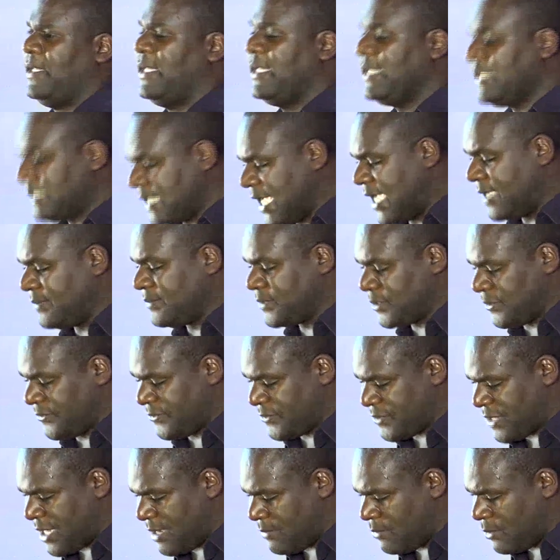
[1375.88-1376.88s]
in times
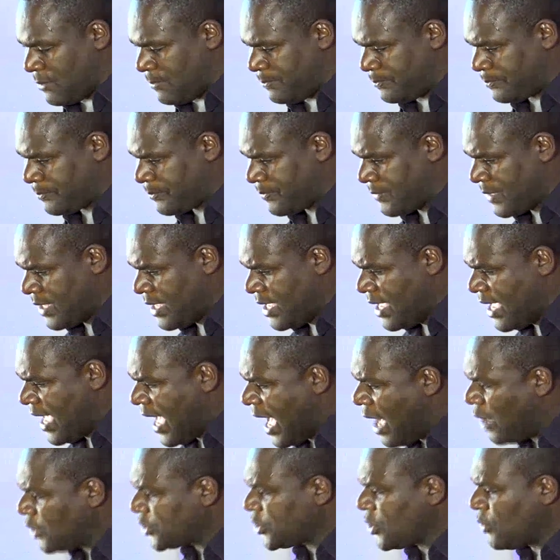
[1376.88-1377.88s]
of trouble.
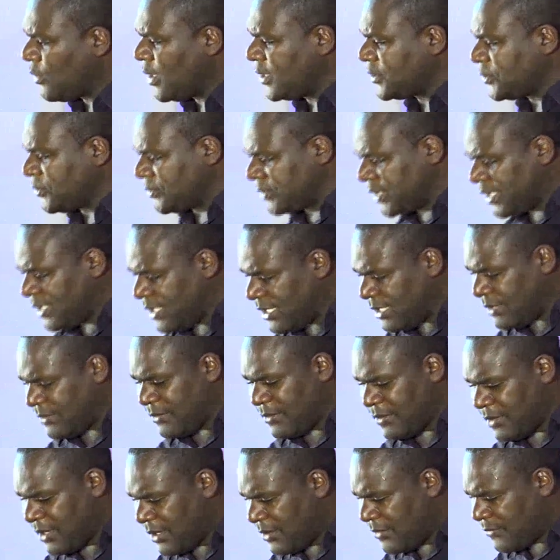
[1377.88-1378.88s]
I also want to read
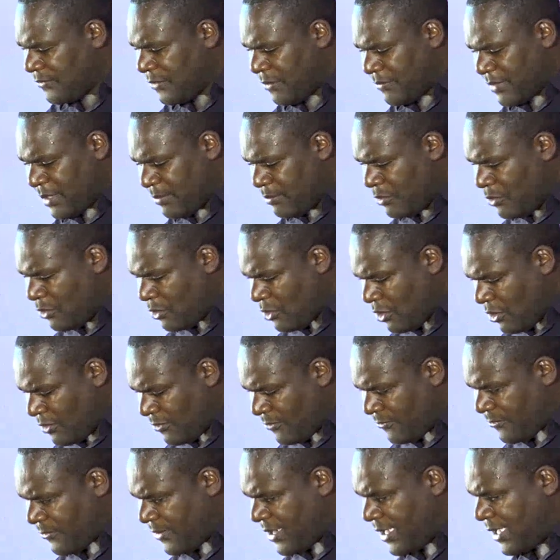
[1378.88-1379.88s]
from the book
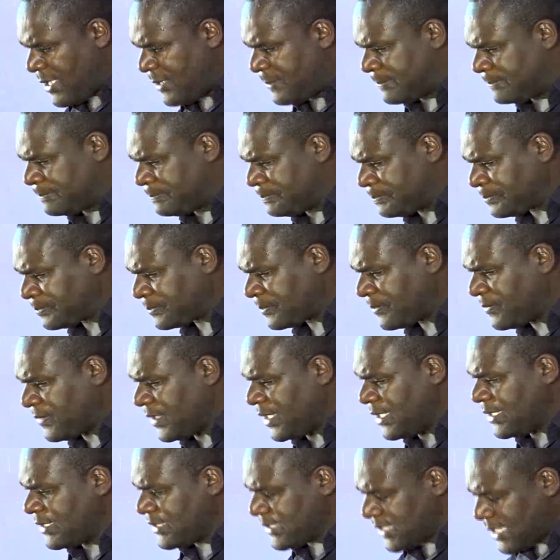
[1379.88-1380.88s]
of
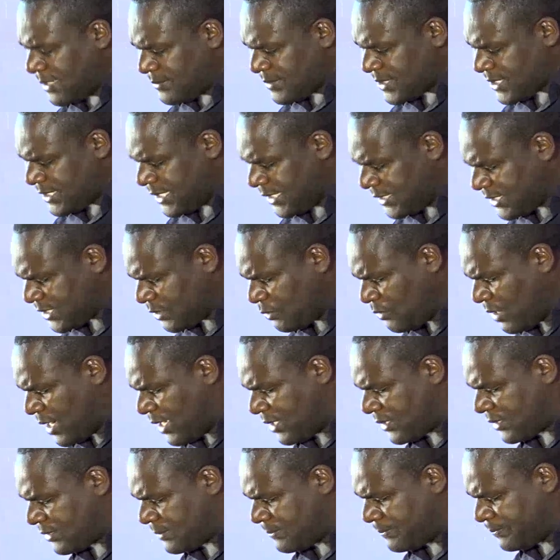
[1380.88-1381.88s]
Psalms
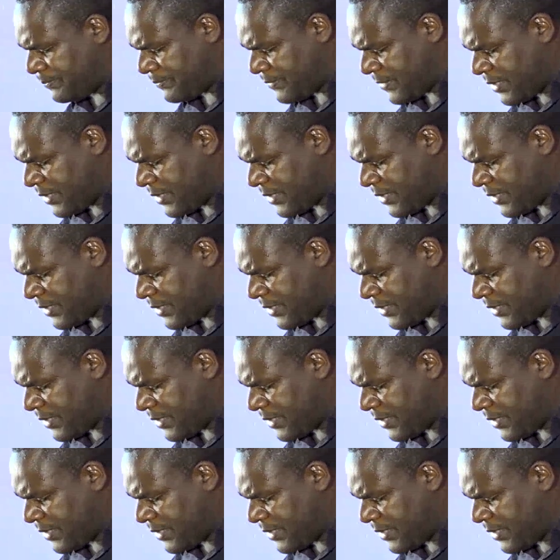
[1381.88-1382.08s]
91.